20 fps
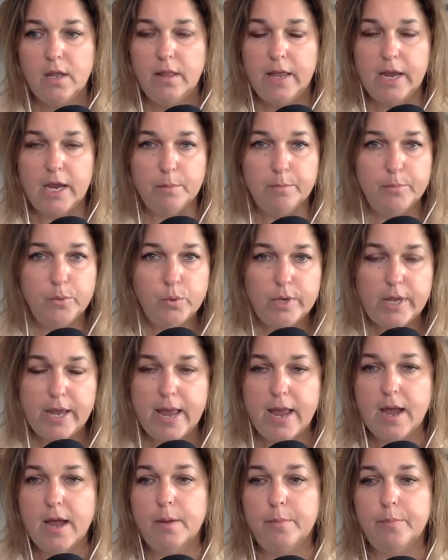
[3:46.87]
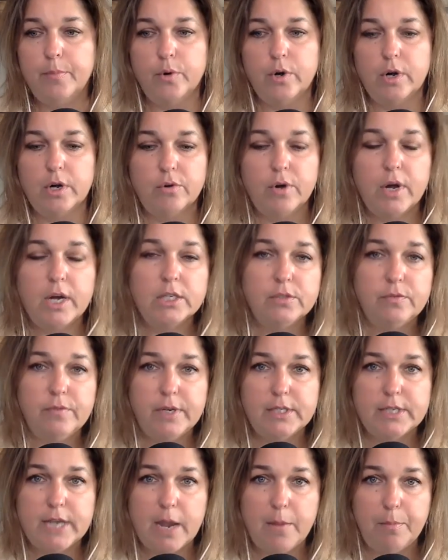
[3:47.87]
like a boot camp or a
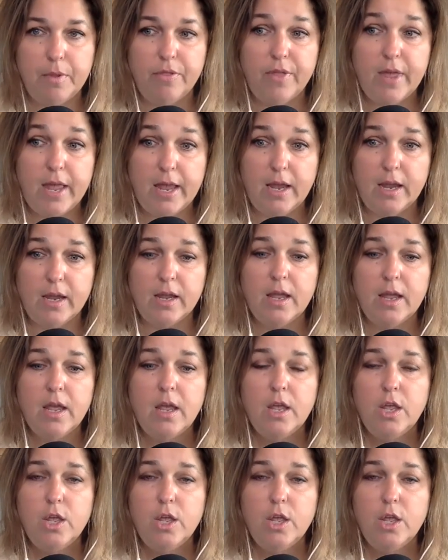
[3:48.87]
CrossFit type of thing.